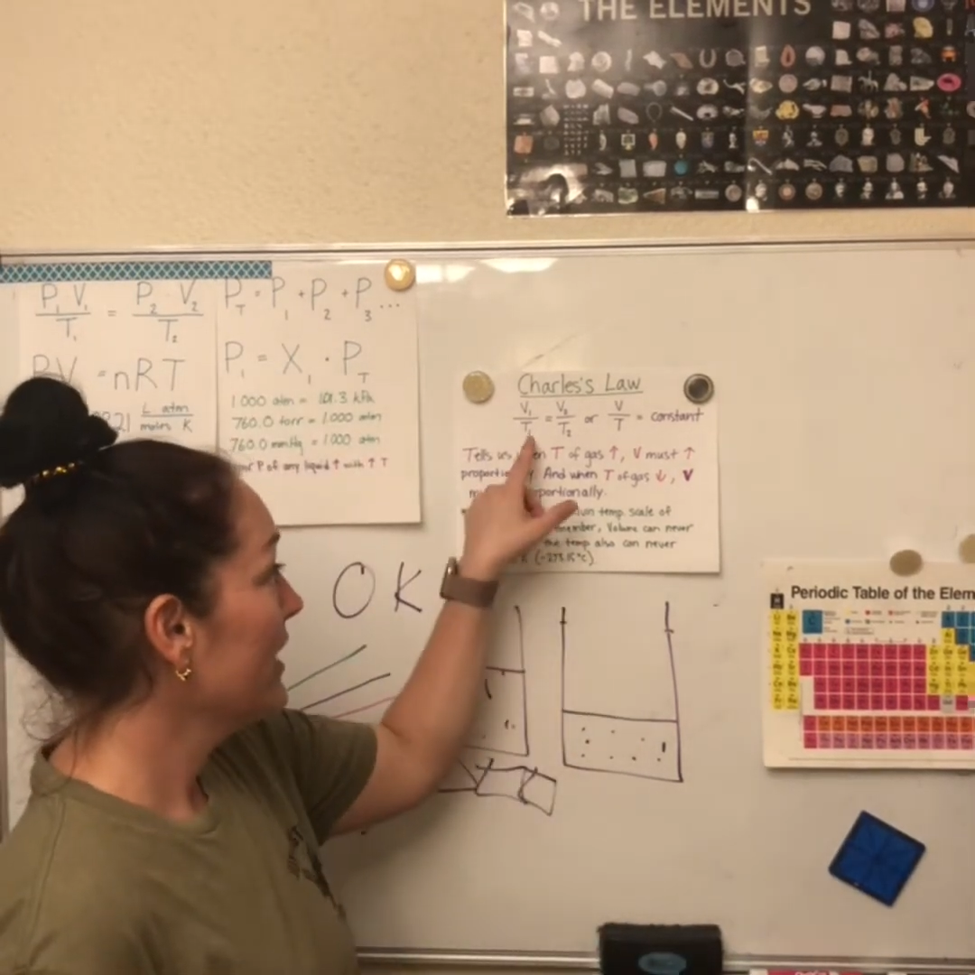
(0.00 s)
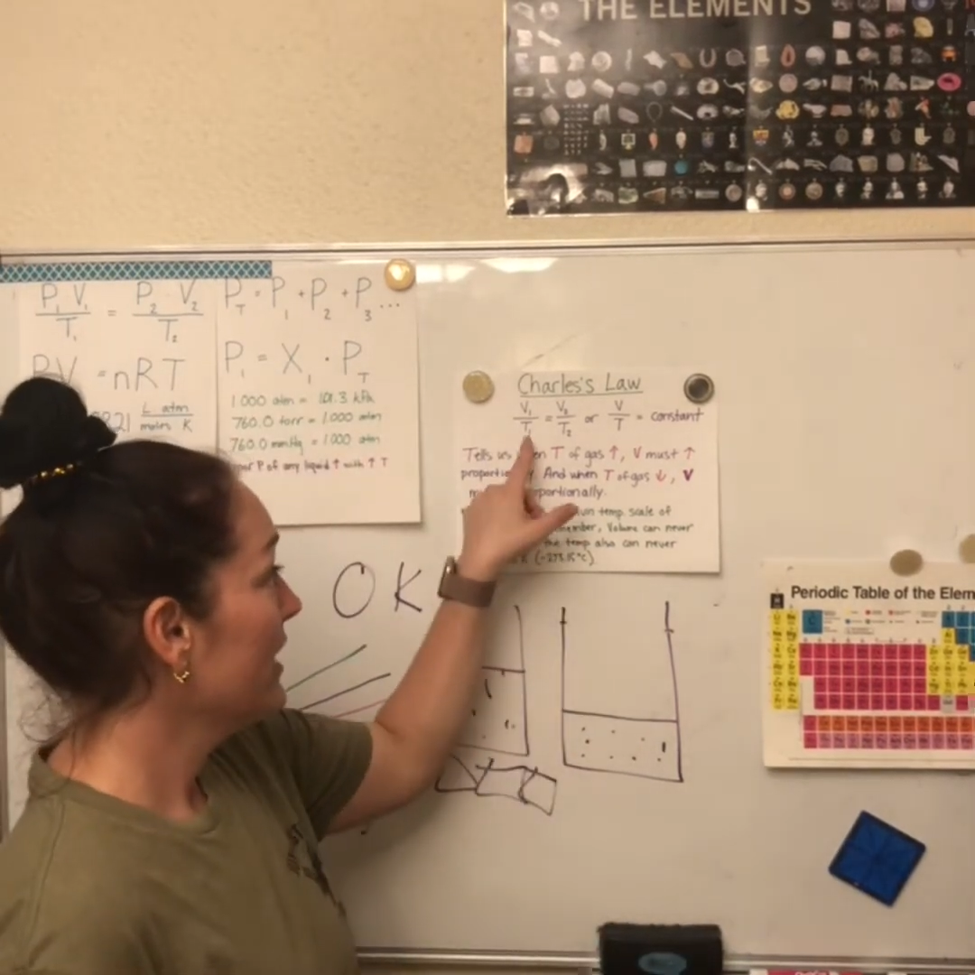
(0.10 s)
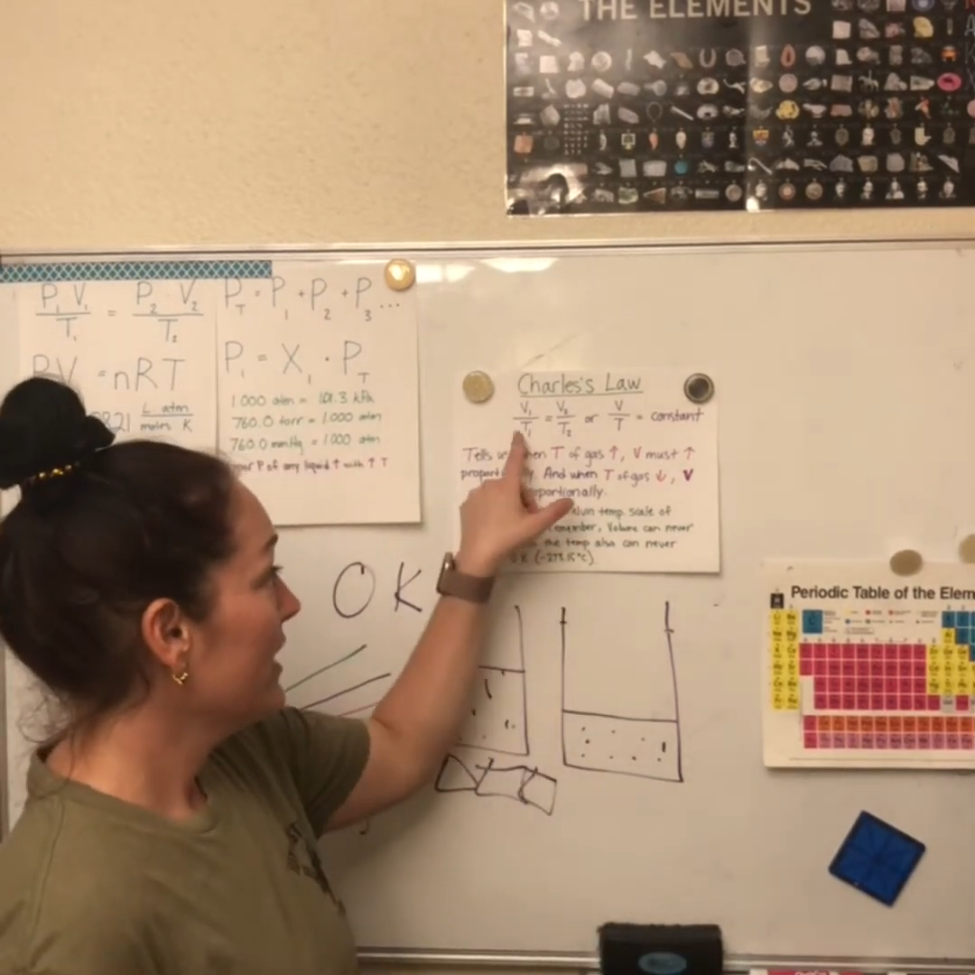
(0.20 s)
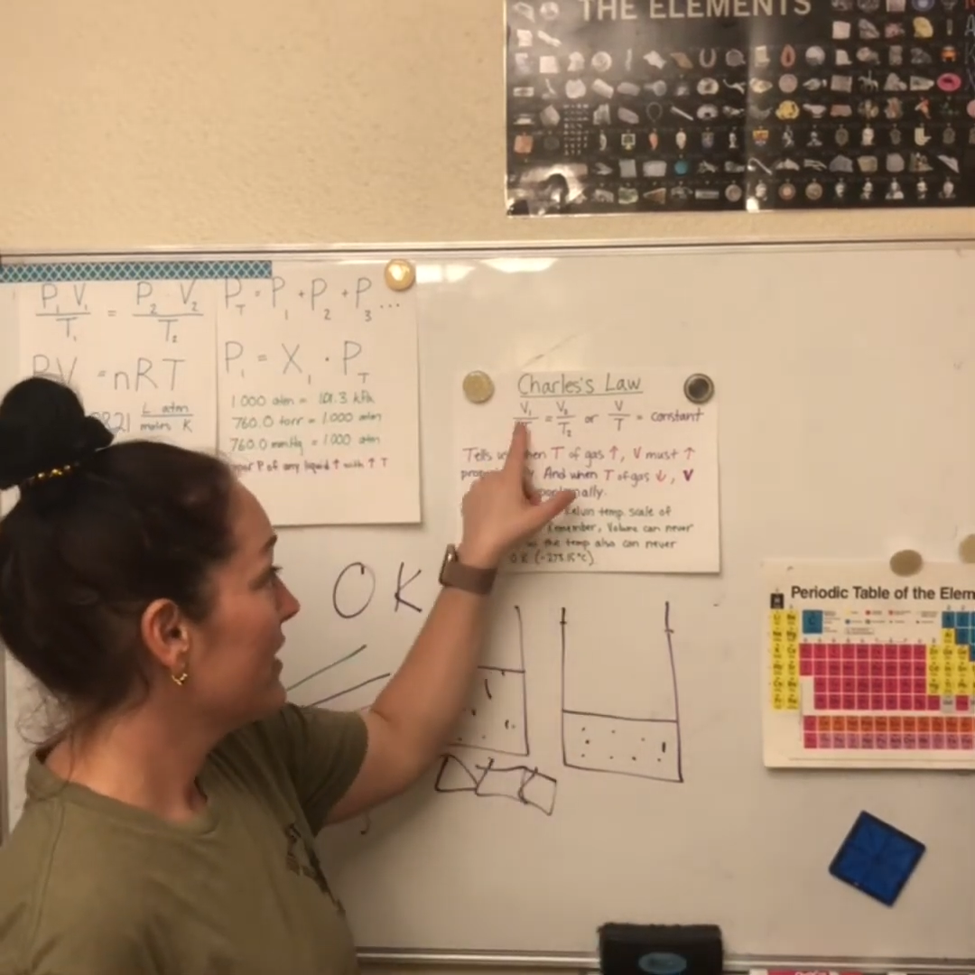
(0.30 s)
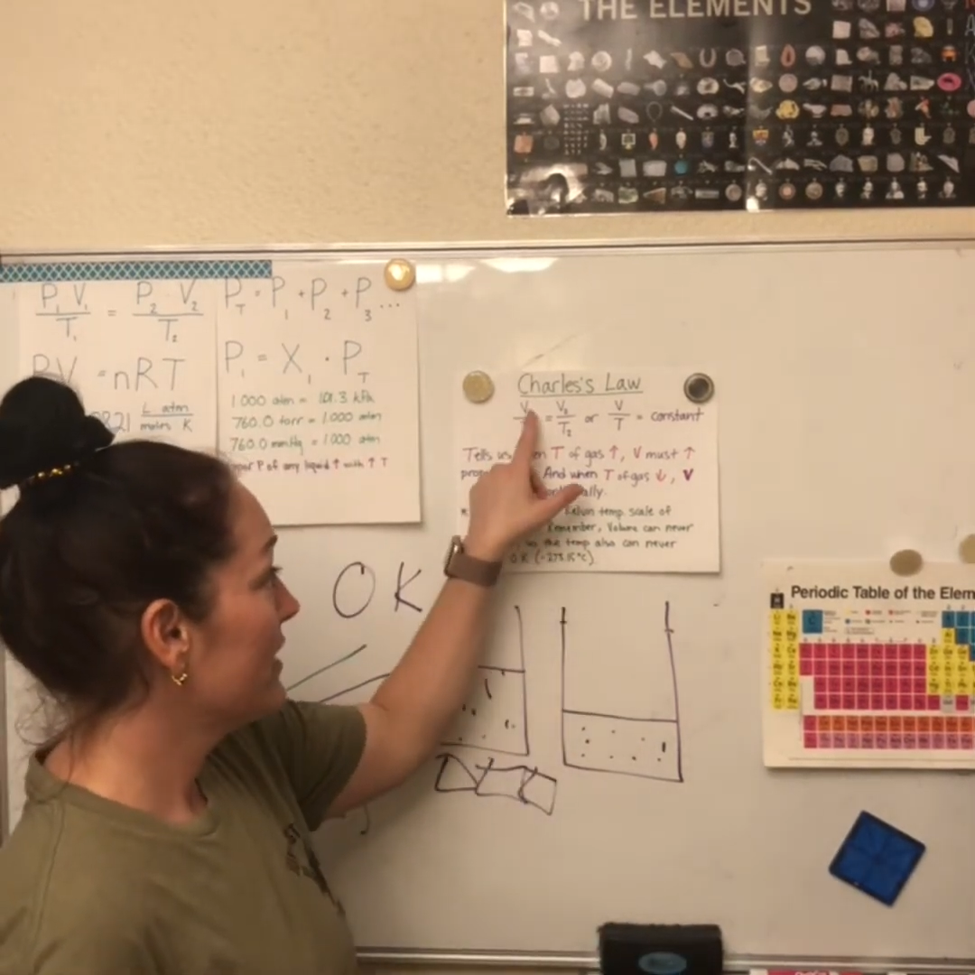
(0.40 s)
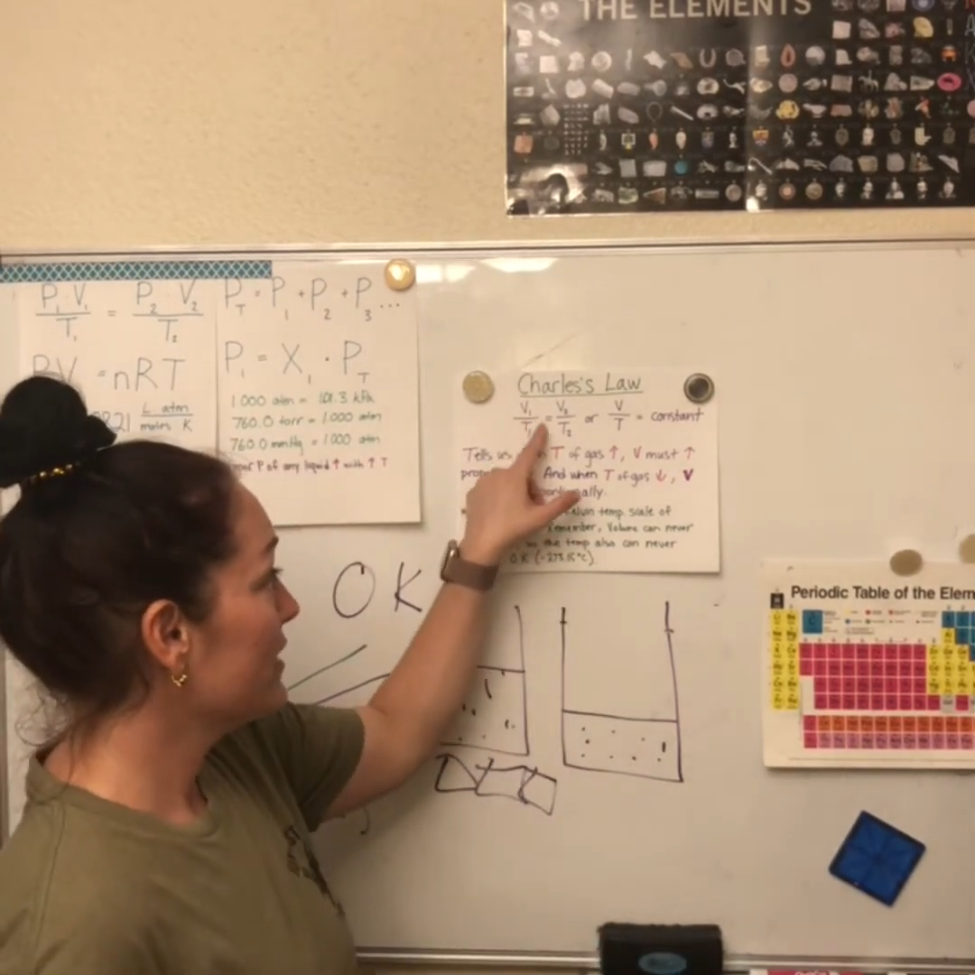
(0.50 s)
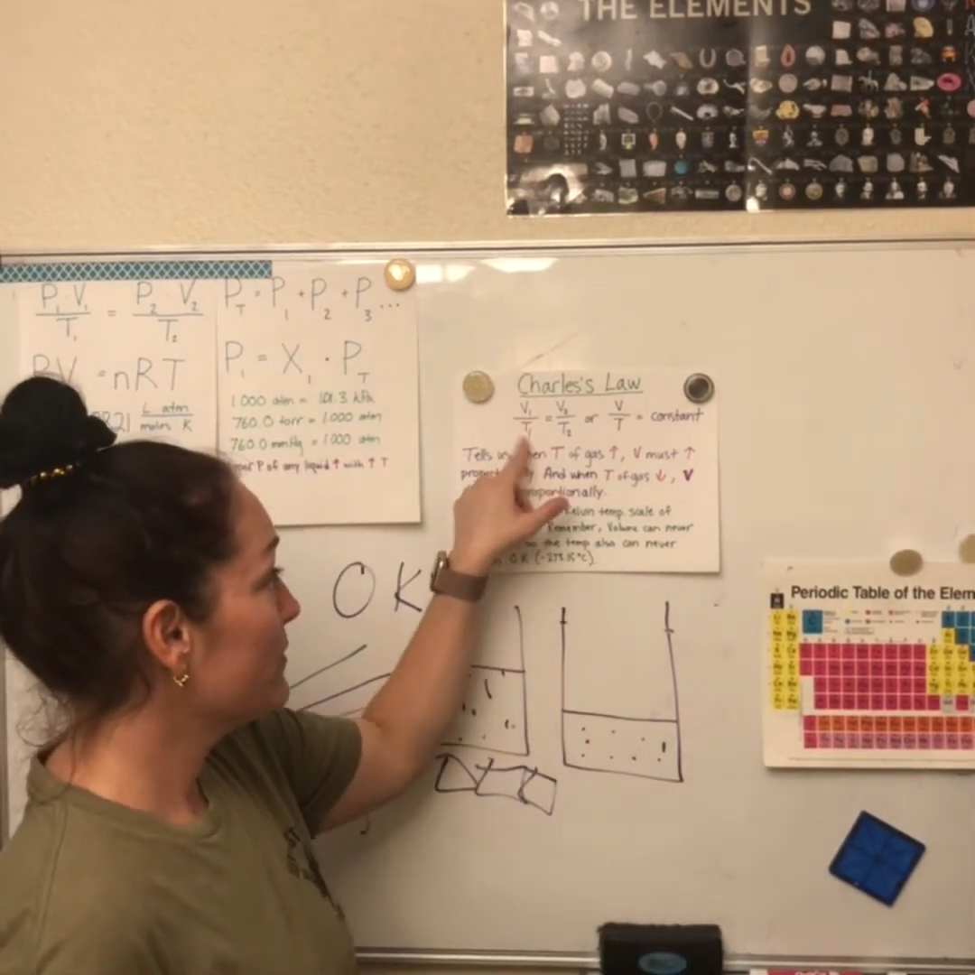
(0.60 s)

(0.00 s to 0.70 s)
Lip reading: this